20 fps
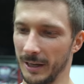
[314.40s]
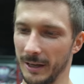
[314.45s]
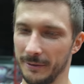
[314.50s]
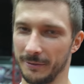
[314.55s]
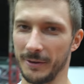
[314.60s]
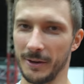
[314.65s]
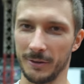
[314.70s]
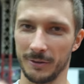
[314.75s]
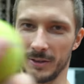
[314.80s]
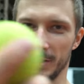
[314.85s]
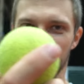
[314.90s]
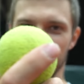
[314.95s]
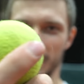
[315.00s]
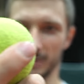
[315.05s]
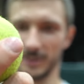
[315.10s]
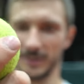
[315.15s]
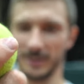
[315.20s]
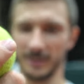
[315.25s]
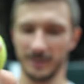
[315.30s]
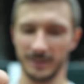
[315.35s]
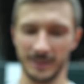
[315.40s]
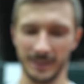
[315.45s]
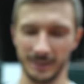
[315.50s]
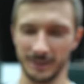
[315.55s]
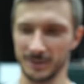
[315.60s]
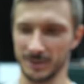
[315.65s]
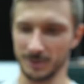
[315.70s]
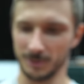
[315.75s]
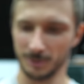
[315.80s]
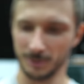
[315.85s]
I found this on the
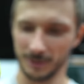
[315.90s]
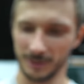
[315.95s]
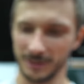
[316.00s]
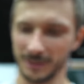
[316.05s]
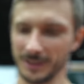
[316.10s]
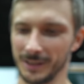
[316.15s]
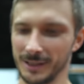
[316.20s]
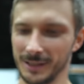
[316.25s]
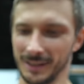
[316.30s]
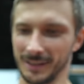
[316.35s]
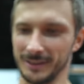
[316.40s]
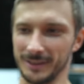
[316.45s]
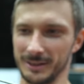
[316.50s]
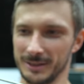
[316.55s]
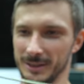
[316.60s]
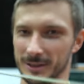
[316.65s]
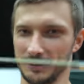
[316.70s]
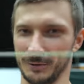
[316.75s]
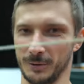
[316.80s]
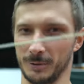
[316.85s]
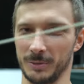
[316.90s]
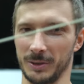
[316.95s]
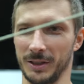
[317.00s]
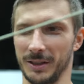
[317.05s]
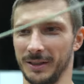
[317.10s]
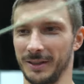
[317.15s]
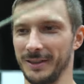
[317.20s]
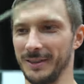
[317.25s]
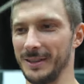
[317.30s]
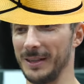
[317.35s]
tennis court, and this is from
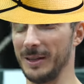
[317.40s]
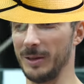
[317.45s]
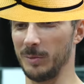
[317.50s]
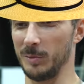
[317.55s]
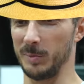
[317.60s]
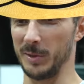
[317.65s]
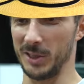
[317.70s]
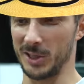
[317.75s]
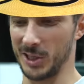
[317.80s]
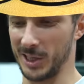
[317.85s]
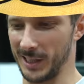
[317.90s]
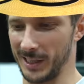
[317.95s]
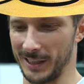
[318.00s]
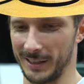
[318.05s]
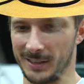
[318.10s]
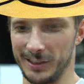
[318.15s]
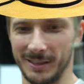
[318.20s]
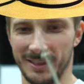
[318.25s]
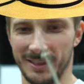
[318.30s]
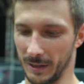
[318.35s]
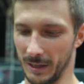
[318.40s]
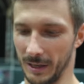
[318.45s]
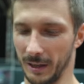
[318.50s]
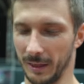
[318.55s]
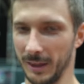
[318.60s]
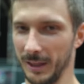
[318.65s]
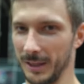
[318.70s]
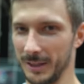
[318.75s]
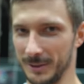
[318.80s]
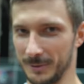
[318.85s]
the beach hat. I
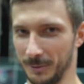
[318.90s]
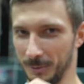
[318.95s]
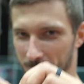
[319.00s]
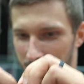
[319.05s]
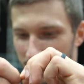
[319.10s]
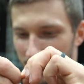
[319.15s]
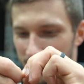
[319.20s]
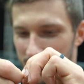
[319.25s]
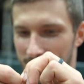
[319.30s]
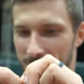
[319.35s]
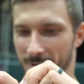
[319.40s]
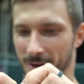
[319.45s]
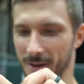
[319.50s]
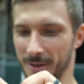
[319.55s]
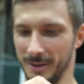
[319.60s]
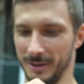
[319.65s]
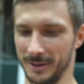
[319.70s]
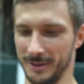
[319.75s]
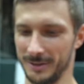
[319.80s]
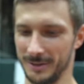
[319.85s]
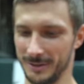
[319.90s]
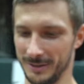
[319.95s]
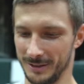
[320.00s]
think it's from John's father.